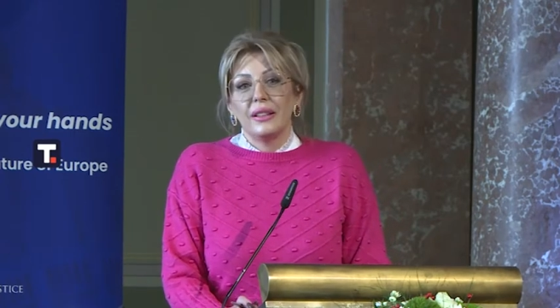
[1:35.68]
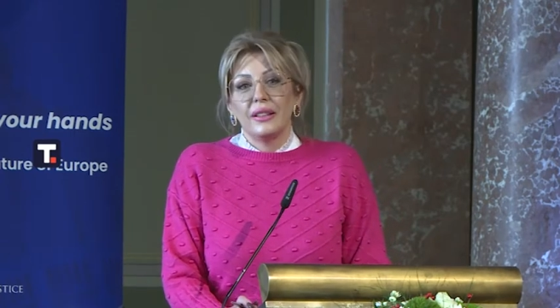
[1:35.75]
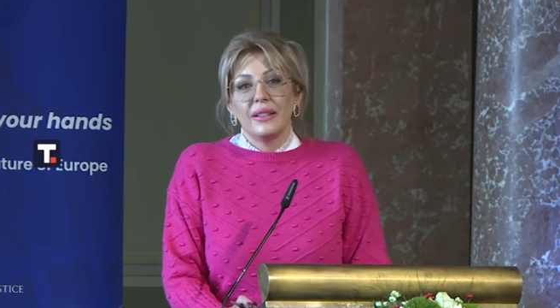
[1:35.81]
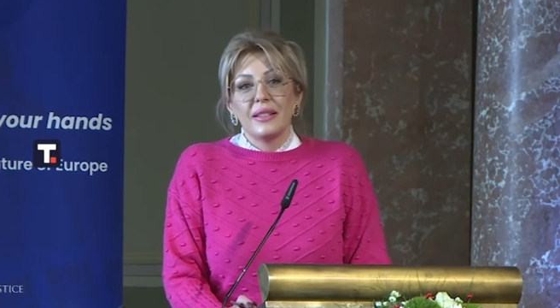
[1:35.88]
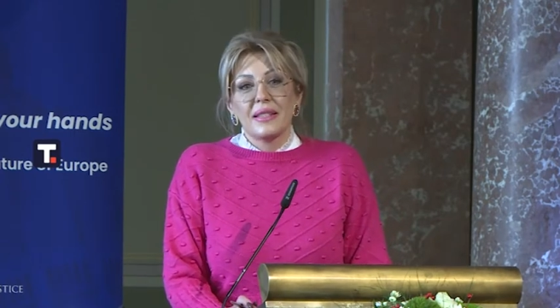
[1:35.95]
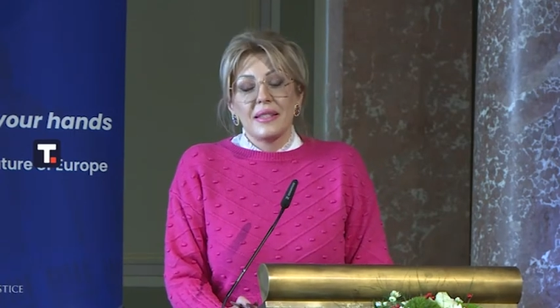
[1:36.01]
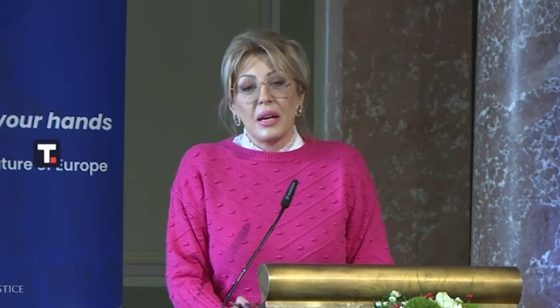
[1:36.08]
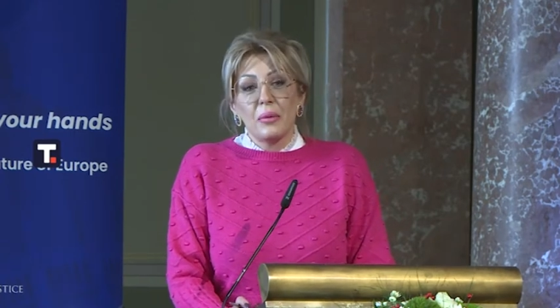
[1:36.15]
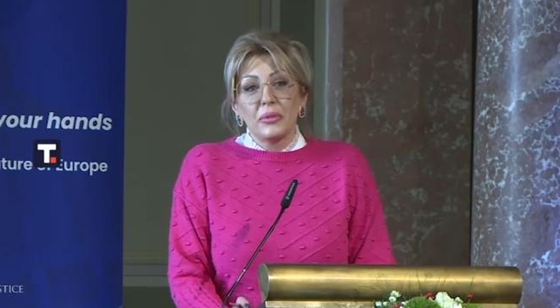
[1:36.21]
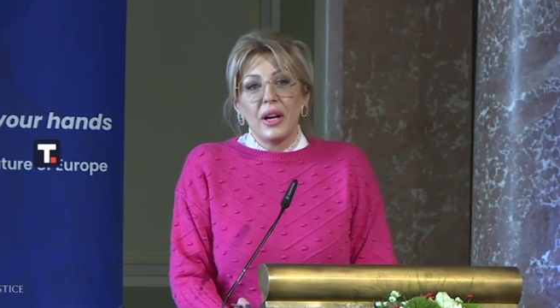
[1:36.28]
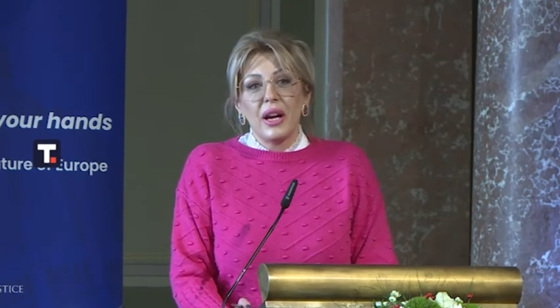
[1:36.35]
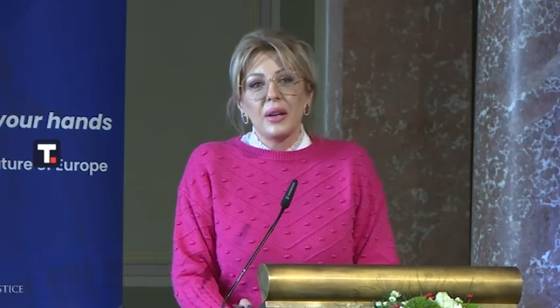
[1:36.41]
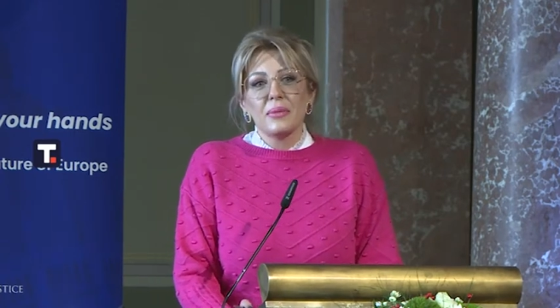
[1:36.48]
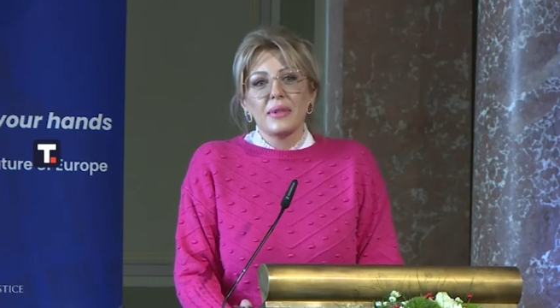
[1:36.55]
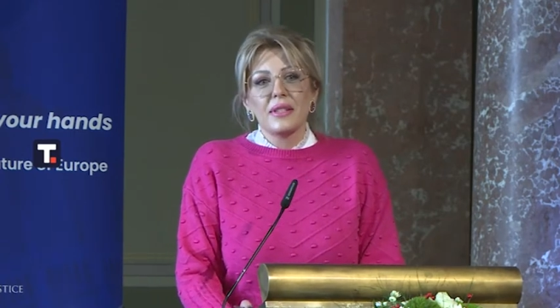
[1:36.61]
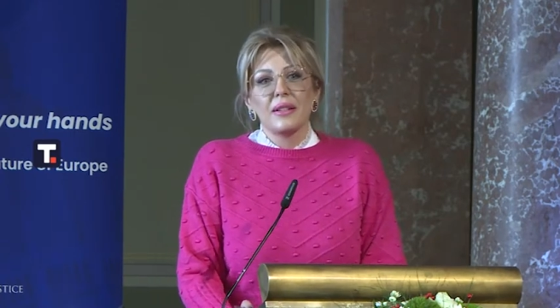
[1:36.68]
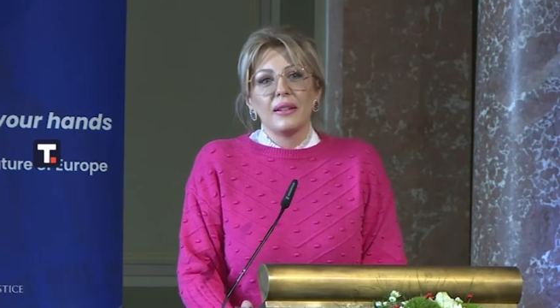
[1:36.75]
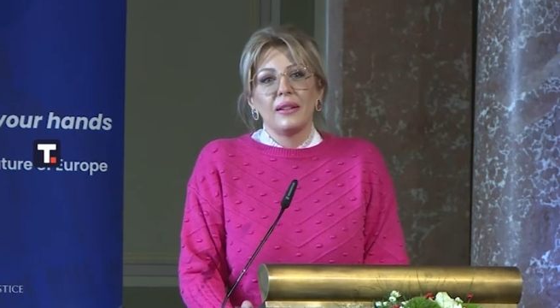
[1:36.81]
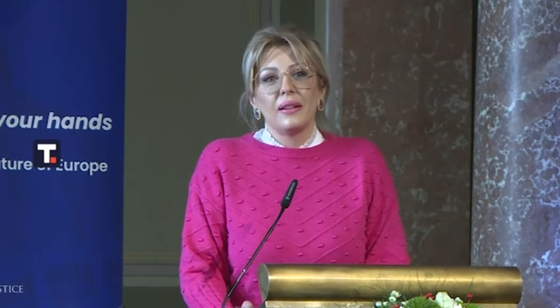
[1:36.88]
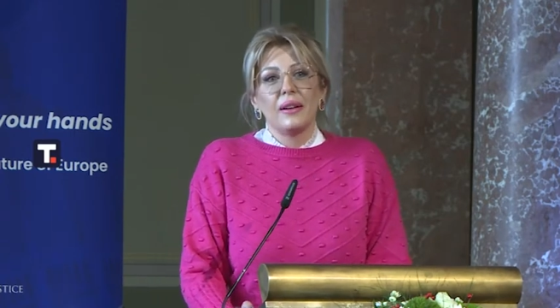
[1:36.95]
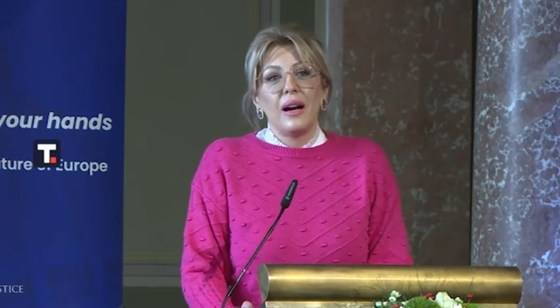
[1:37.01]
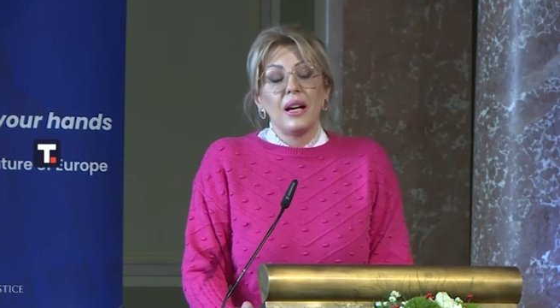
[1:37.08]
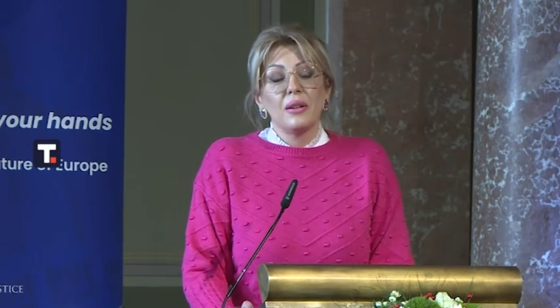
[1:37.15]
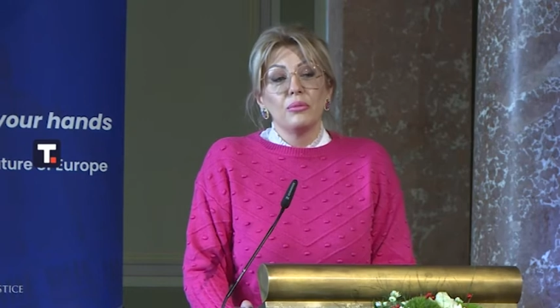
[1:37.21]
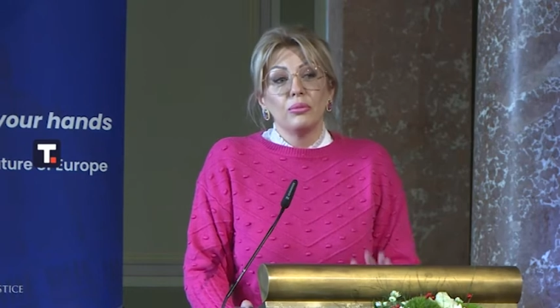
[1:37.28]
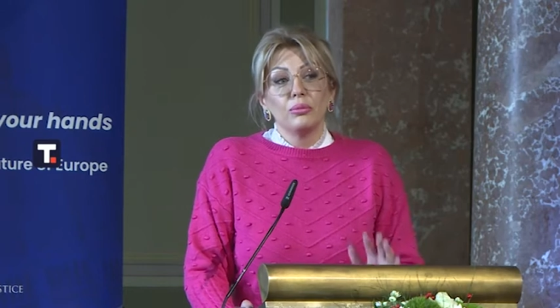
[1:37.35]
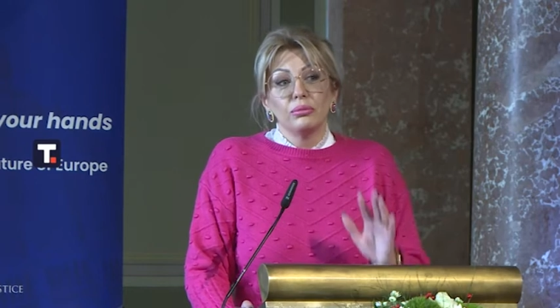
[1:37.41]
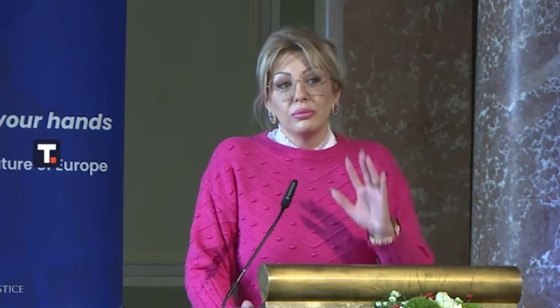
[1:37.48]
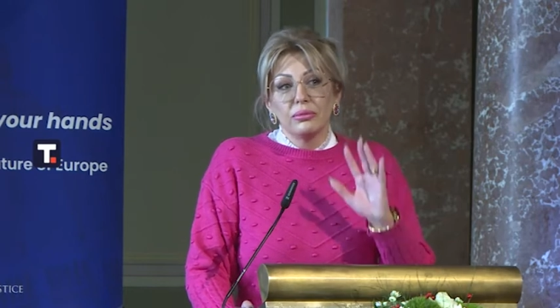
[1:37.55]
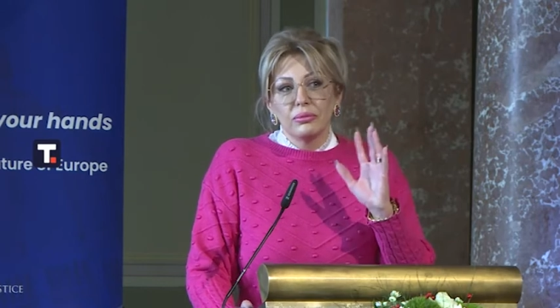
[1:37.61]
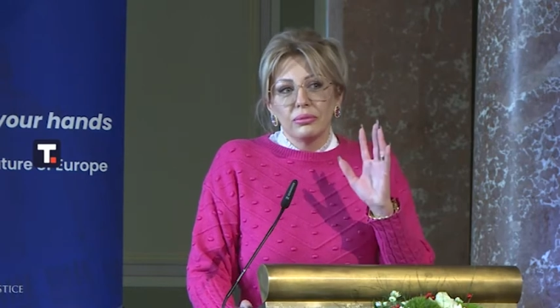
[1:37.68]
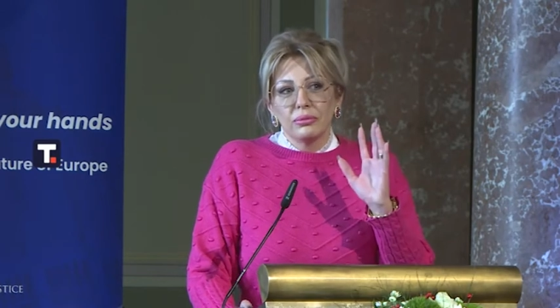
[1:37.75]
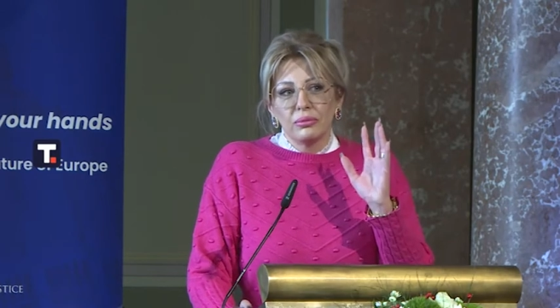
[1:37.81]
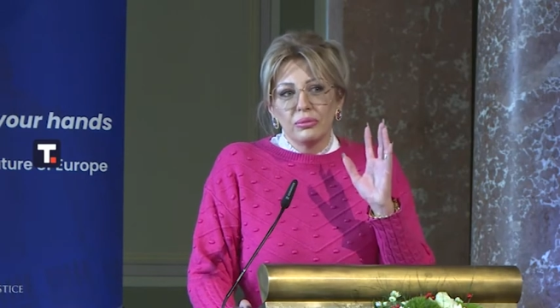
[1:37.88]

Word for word: uh, sometimes uh, I'm